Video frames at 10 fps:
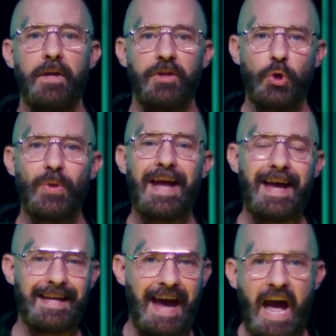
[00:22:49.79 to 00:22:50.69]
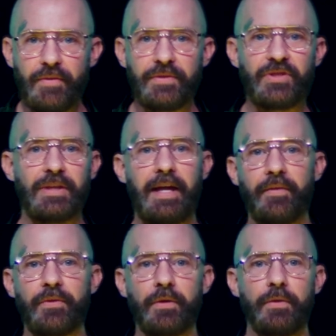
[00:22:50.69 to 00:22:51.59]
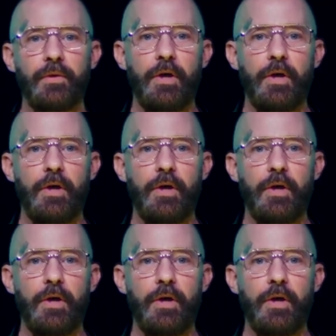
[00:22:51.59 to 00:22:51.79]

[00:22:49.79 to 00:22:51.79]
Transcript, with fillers: you and I gather together.